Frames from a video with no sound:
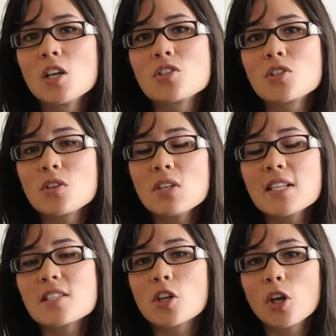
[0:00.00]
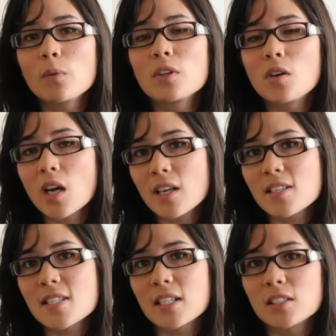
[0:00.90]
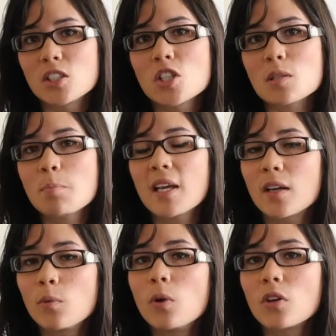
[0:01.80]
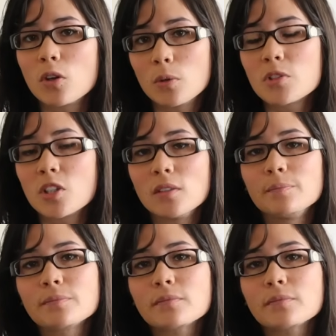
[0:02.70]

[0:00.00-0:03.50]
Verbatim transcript: so you need to go with your gut instinct and just pick one option.